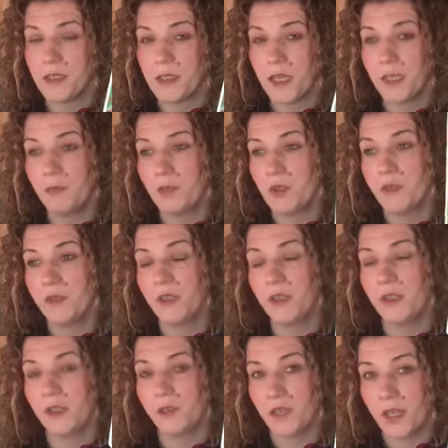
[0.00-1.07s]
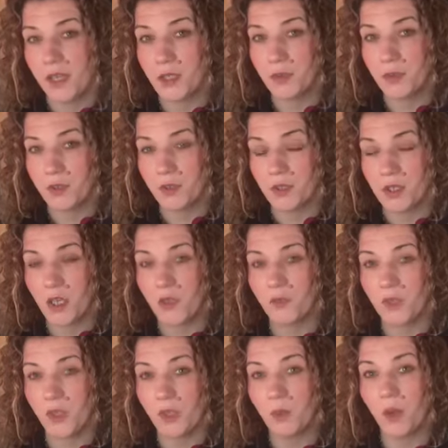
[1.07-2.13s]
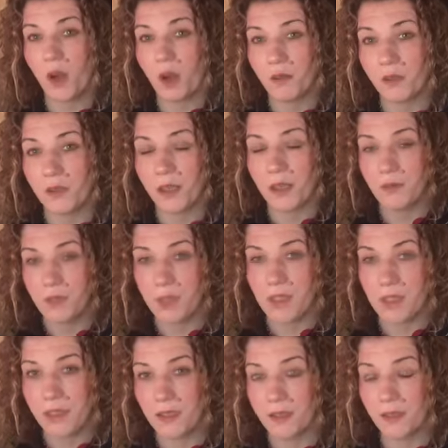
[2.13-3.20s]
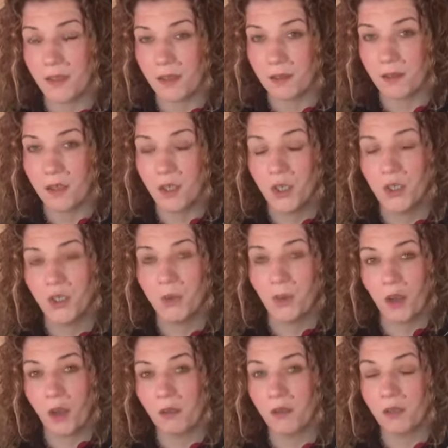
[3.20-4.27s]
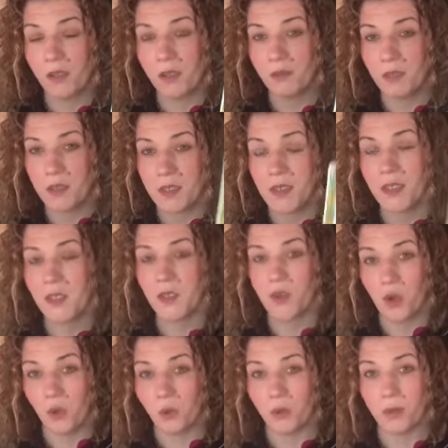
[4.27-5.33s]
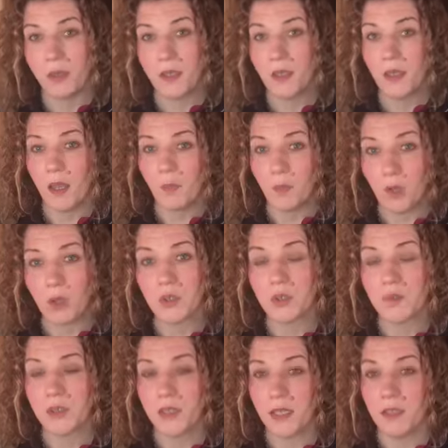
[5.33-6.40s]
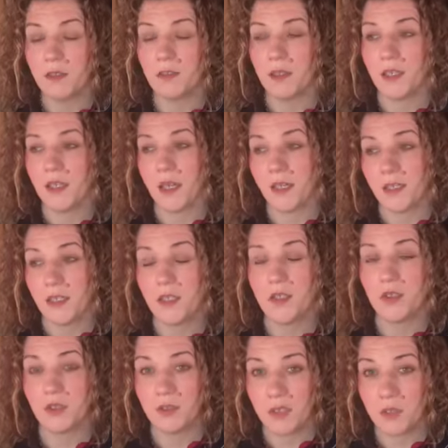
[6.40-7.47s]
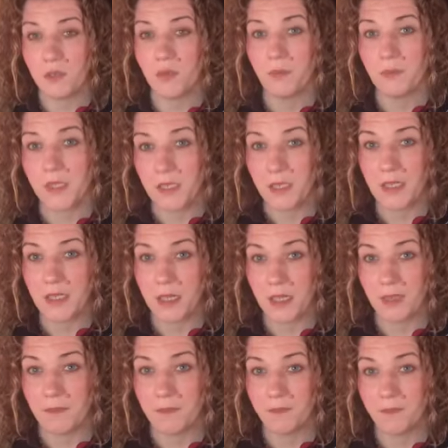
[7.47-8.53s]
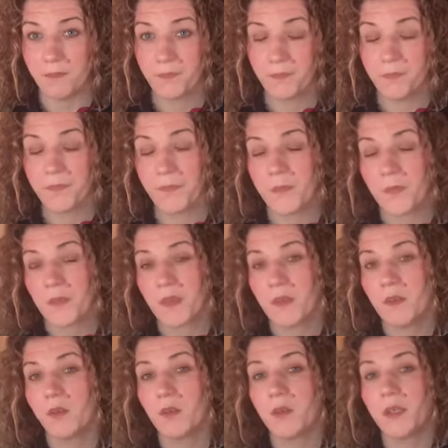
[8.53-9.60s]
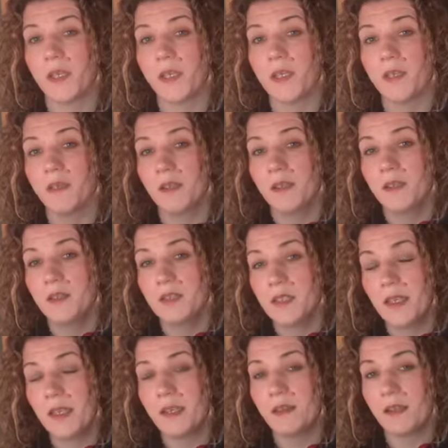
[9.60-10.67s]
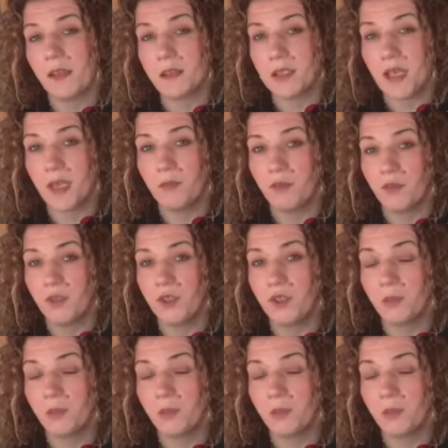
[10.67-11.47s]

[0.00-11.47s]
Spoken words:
time to really connect with yourself. You are allowed to take that. You are allowed to say, no, I'm not doing anything. I need to do this for me today. Okay, take that time for you